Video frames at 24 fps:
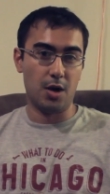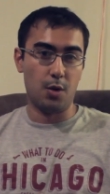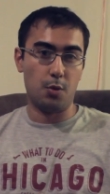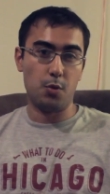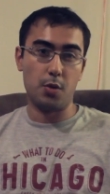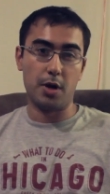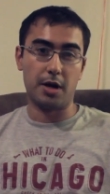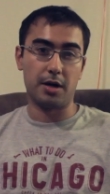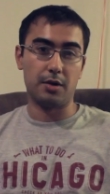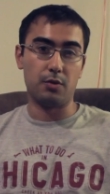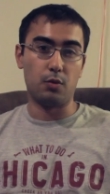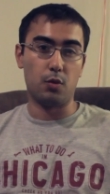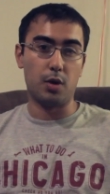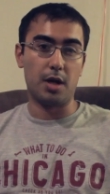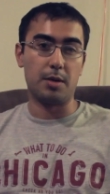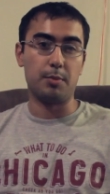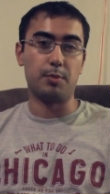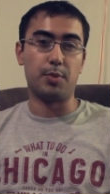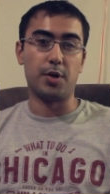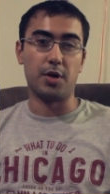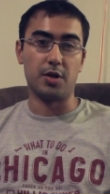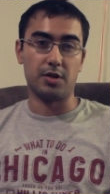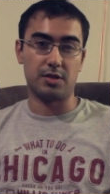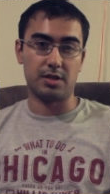wherein one
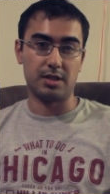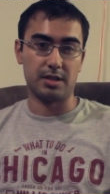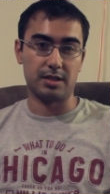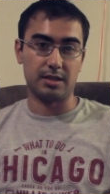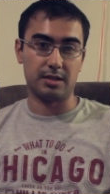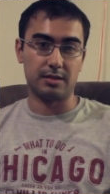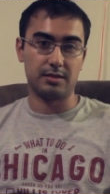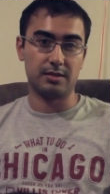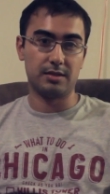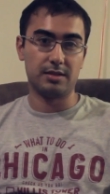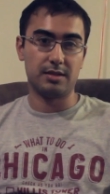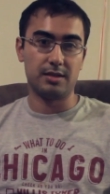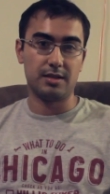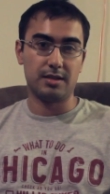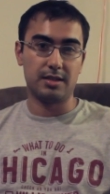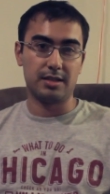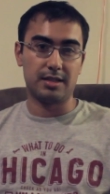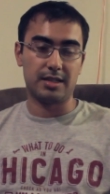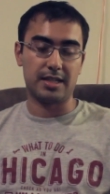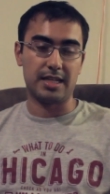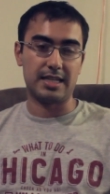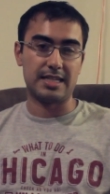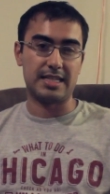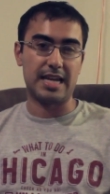person
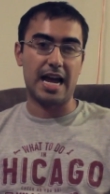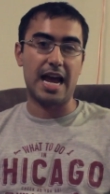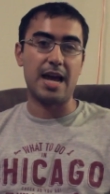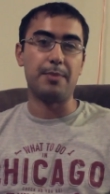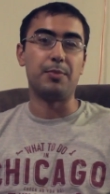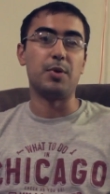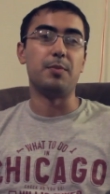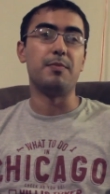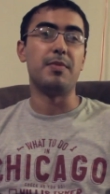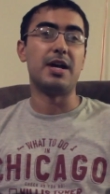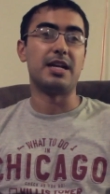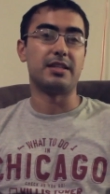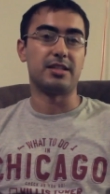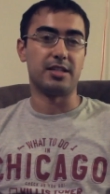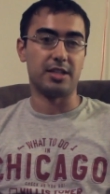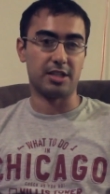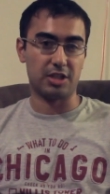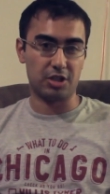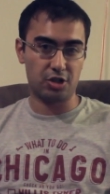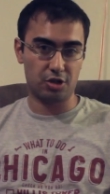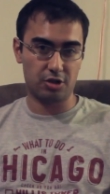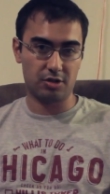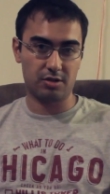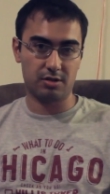can type a
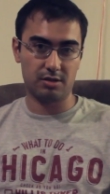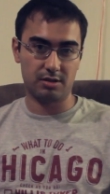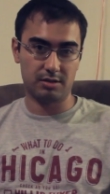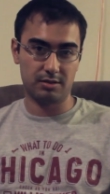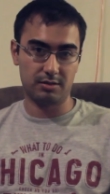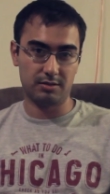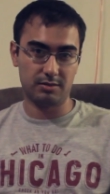message,